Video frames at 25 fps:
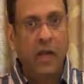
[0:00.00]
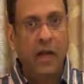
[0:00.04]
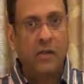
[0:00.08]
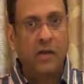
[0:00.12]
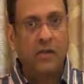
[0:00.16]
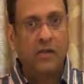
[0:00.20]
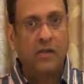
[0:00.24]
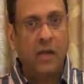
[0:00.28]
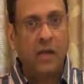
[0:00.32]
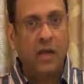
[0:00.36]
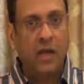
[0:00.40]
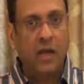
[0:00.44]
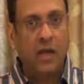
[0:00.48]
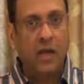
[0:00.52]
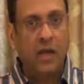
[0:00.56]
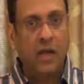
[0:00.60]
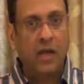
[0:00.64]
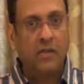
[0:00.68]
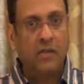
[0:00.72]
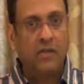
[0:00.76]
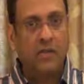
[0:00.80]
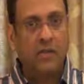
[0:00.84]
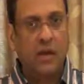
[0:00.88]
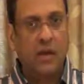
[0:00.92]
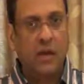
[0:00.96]
and so long
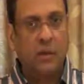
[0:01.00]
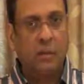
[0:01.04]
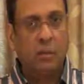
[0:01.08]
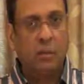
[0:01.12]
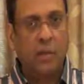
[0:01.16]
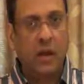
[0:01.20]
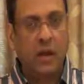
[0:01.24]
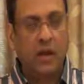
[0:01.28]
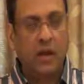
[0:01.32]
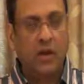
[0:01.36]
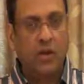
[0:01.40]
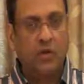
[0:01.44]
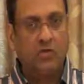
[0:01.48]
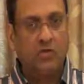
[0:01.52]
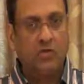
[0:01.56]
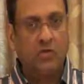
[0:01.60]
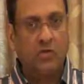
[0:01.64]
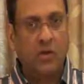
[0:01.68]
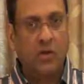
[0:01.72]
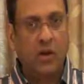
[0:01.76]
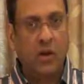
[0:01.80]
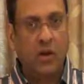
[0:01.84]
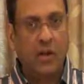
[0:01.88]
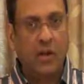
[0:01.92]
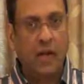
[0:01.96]
as breakouts
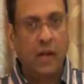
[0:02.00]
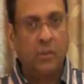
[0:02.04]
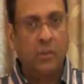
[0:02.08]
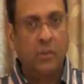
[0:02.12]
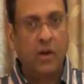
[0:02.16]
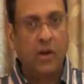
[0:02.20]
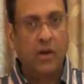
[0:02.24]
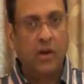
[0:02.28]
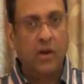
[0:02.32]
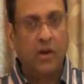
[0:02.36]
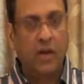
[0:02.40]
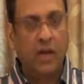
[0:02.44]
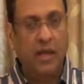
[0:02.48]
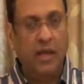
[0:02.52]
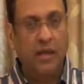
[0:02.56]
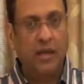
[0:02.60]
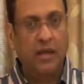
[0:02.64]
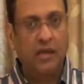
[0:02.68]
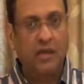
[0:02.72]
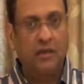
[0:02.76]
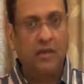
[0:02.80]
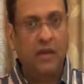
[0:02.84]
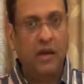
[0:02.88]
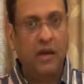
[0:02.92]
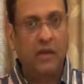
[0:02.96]
do not happen on
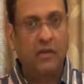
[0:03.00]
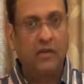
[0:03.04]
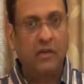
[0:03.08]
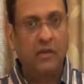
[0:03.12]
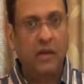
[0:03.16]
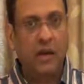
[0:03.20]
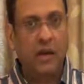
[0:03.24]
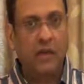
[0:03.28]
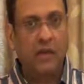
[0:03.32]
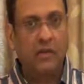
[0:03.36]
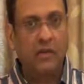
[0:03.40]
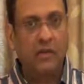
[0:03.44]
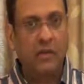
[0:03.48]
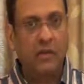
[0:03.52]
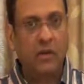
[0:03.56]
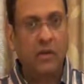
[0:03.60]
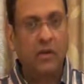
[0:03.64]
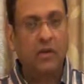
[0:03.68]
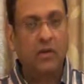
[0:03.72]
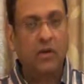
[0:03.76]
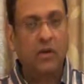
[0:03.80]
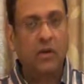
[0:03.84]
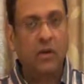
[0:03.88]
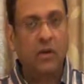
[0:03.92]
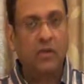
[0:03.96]
either side of the range, it
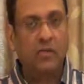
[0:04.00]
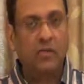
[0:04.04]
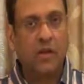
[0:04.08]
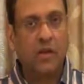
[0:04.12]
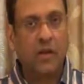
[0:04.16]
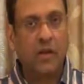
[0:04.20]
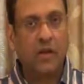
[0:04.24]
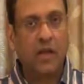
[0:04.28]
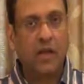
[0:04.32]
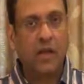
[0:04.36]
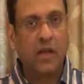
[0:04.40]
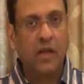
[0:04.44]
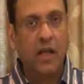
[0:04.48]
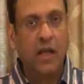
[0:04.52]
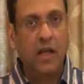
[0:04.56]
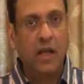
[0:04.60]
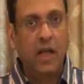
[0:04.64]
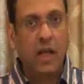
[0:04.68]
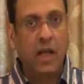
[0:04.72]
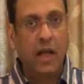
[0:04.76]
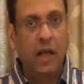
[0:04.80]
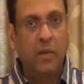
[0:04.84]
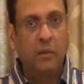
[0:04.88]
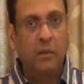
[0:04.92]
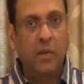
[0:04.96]
could consolidate
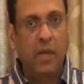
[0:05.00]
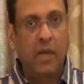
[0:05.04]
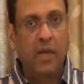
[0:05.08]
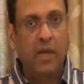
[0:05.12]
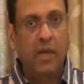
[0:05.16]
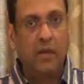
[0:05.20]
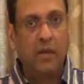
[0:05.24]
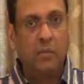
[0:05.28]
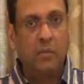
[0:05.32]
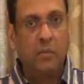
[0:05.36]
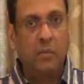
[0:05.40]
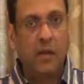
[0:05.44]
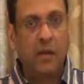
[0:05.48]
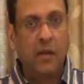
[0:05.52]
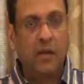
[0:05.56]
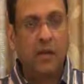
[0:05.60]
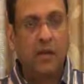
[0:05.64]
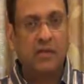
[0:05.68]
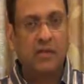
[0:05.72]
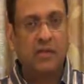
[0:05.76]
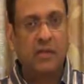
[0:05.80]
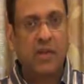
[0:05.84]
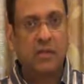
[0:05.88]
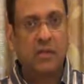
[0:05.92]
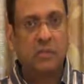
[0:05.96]
and making
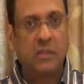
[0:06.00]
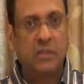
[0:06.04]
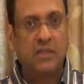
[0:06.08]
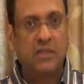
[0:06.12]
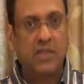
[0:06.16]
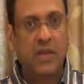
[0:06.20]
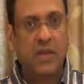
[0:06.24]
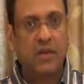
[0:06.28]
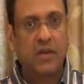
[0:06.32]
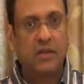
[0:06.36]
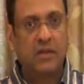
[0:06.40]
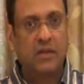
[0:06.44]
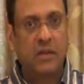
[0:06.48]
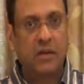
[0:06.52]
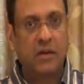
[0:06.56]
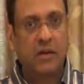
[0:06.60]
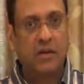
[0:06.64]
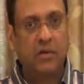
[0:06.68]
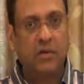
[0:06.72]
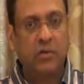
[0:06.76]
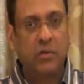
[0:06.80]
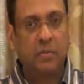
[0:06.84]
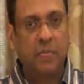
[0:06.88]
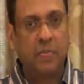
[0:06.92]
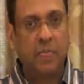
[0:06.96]
markets that much easier
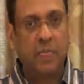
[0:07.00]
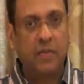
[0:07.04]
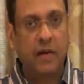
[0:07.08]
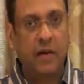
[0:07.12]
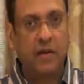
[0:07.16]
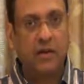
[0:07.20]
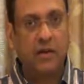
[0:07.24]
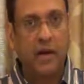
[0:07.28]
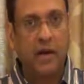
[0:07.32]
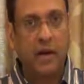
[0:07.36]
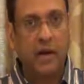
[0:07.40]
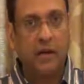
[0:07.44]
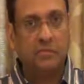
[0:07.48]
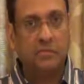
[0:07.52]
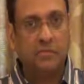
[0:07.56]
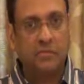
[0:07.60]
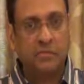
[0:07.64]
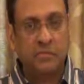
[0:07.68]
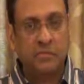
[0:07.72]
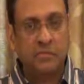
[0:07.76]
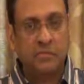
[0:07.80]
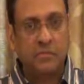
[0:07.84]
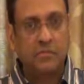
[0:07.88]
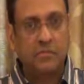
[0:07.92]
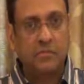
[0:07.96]
to trade.
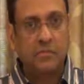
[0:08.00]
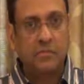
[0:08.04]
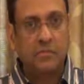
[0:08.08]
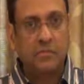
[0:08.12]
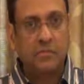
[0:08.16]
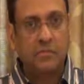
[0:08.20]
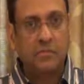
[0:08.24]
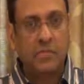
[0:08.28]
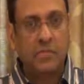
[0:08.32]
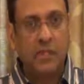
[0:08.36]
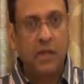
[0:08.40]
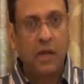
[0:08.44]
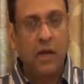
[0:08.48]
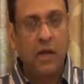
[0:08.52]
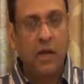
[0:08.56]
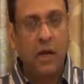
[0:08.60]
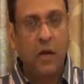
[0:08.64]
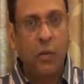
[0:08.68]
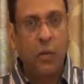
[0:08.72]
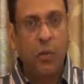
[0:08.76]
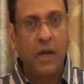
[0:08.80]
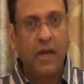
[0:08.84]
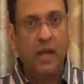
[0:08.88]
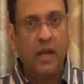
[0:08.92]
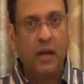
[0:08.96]

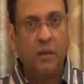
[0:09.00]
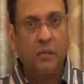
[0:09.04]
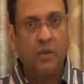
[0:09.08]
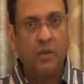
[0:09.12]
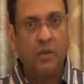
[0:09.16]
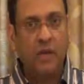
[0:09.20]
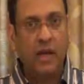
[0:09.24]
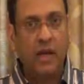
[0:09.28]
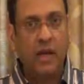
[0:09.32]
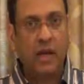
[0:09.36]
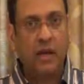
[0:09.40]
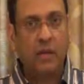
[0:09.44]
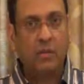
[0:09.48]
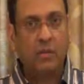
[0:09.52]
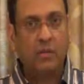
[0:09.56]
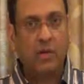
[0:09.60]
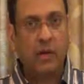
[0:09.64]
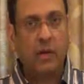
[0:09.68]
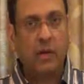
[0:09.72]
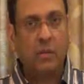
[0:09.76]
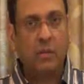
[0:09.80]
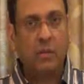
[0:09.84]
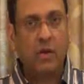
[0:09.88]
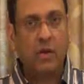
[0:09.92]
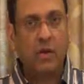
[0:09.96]
Now we come to the individual
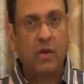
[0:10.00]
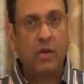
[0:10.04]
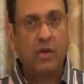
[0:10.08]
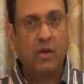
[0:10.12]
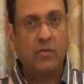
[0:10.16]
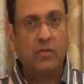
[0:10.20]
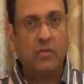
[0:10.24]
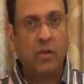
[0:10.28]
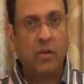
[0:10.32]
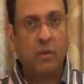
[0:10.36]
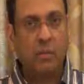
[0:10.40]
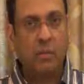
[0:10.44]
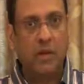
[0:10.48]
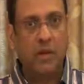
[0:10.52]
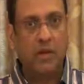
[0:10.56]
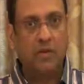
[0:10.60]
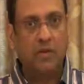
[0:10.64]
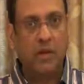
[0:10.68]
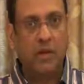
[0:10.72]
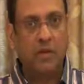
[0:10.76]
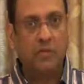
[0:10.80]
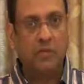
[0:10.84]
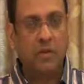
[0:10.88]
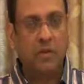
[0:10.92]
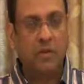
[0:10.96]
commodities complex
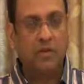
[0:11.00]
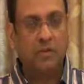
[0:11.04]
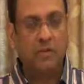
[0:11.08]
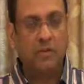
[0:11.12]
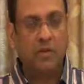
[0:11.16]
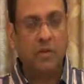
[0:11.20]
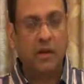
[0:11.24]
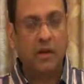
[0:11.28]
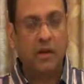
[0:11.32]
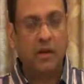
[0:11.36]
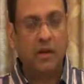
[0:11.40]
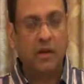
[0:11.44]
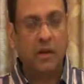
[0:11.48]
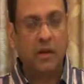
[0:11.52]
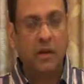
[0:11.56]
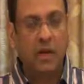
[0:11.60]
as we've seen.